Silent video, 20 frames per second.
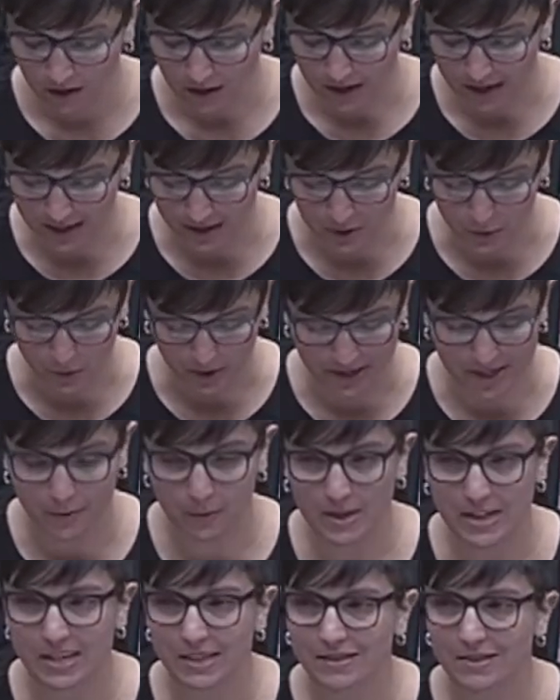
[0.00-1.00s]
at 20
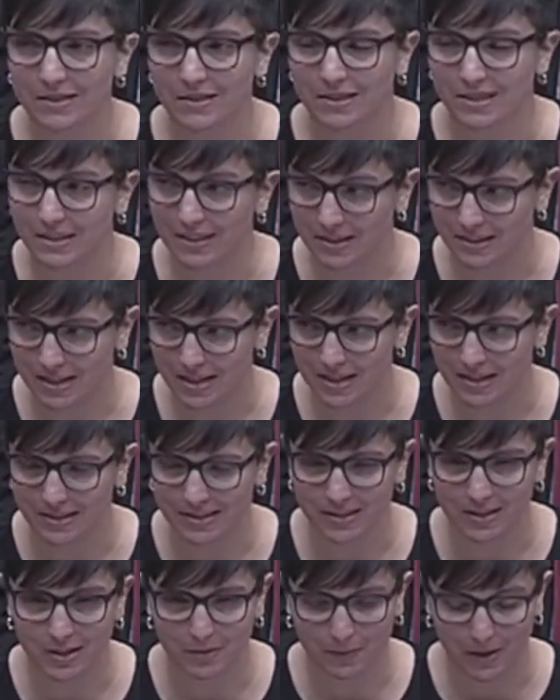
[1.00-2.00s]
weeks, six days
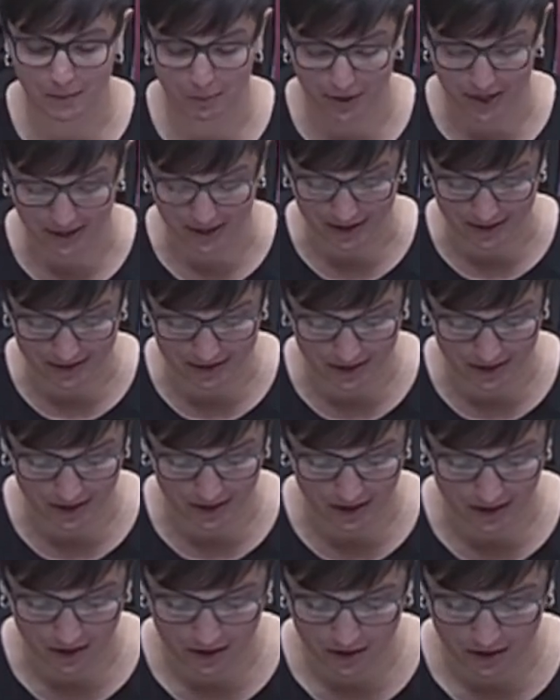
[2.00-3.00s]
into my
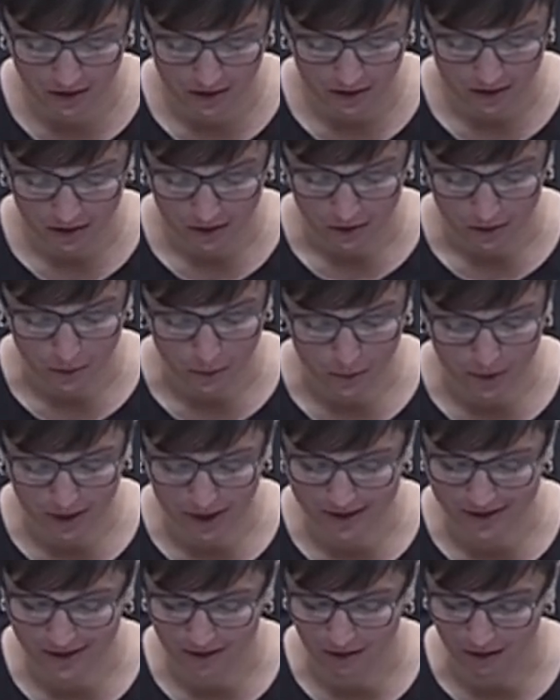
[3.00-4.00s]
pregnancy, what
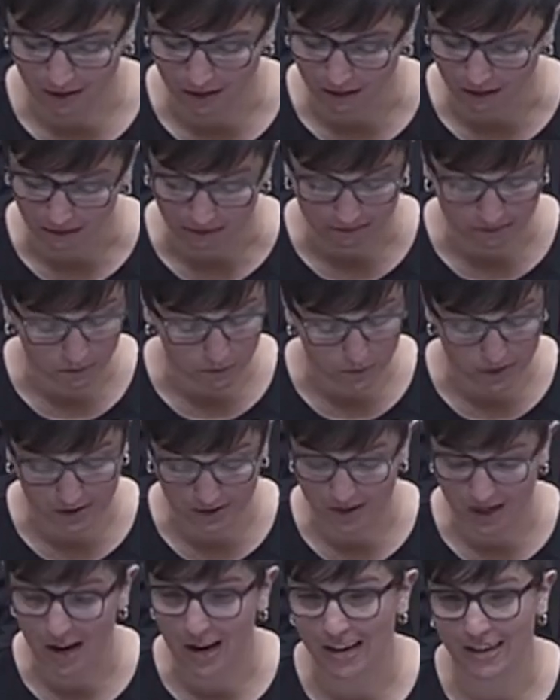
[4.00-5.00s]
I saw was
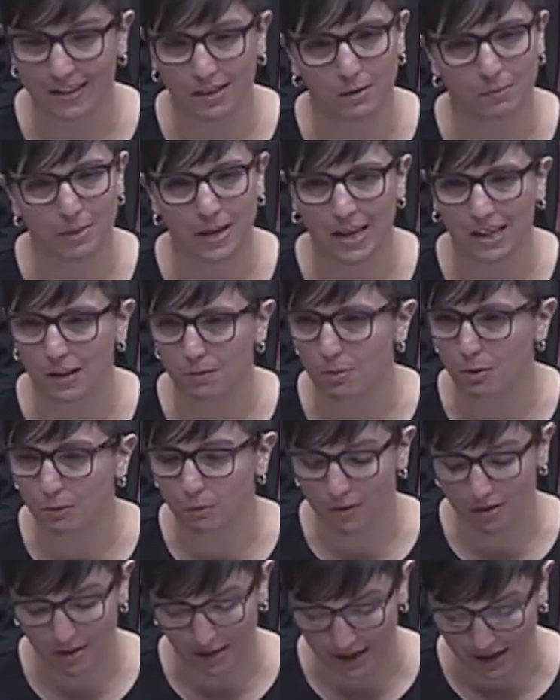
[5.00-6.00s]
not compatible
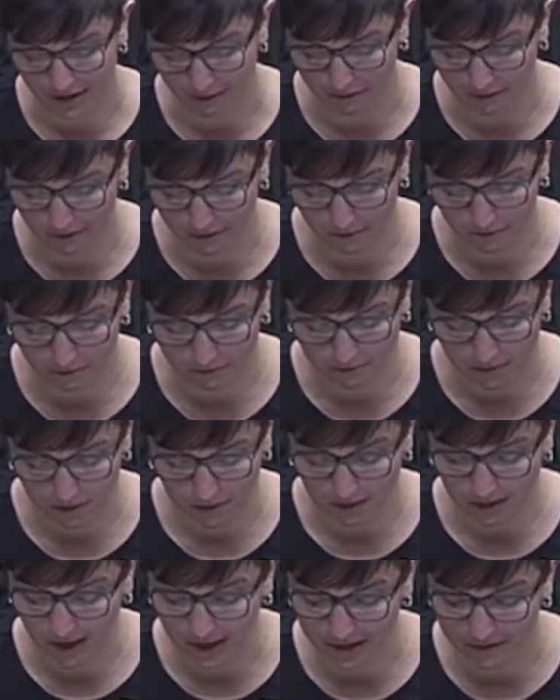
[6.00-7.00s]
with life,
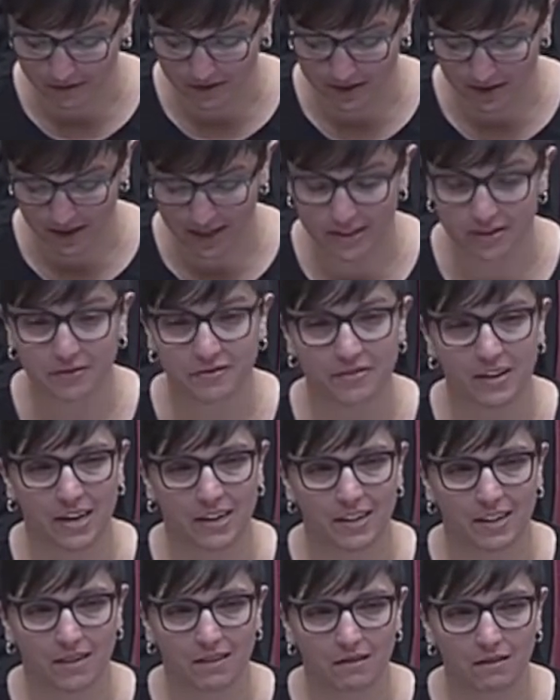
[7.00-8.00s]
life as I
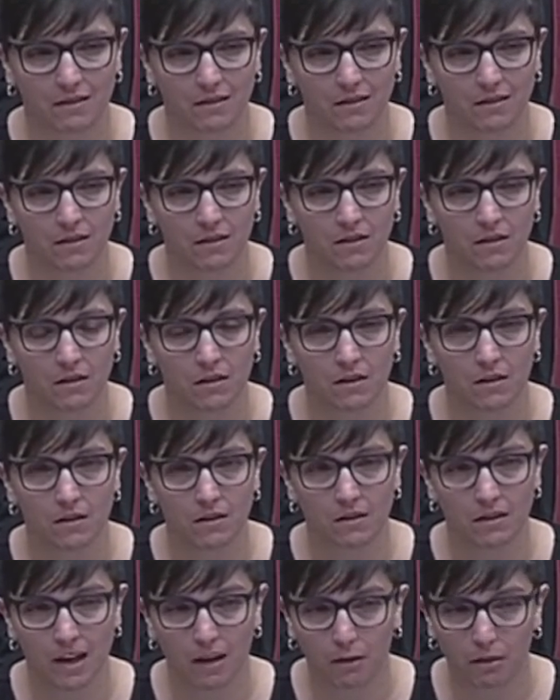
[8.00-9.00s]
define it
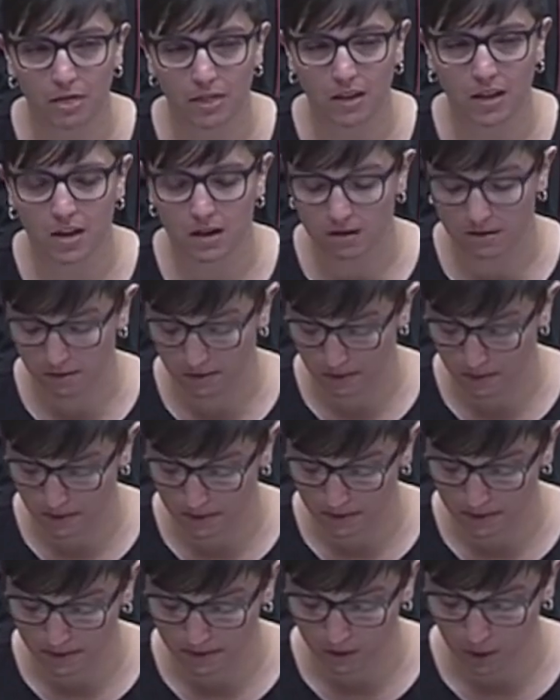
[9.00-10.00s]
healthy,
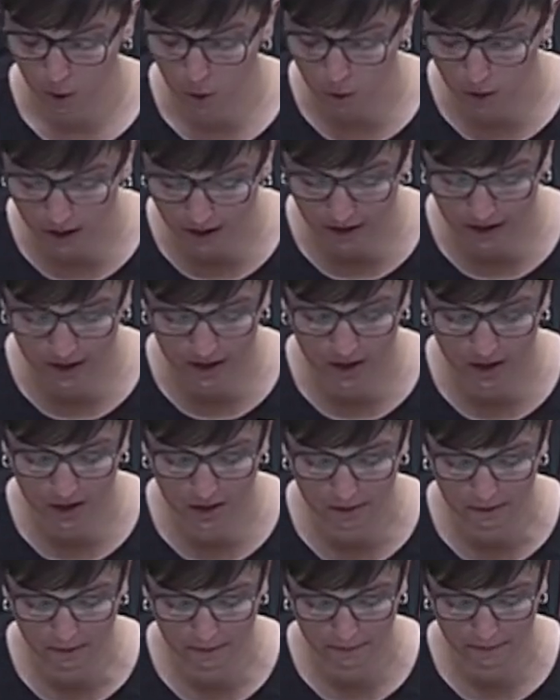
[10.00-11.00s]
quality,
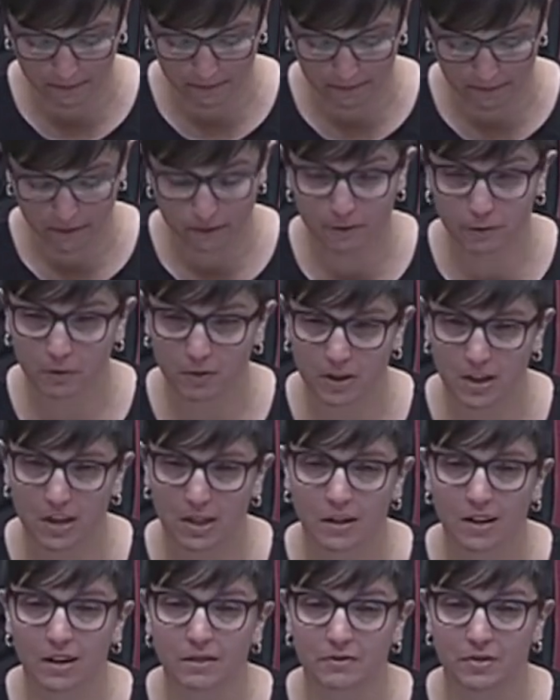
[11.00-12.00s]

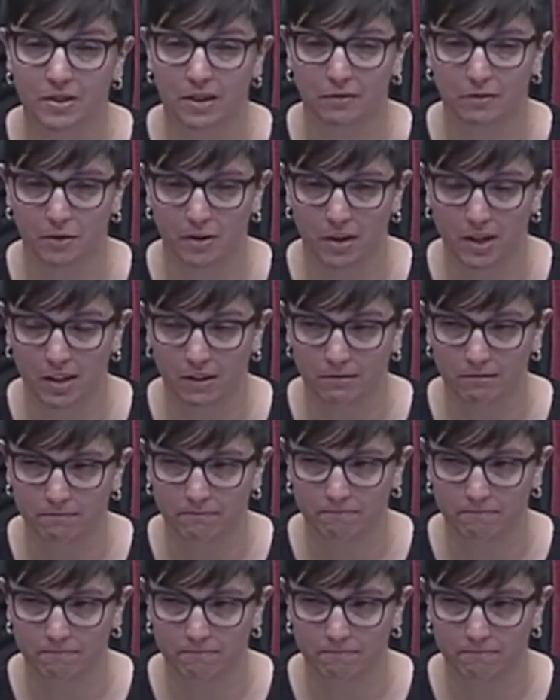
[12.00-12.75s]
free of suffering.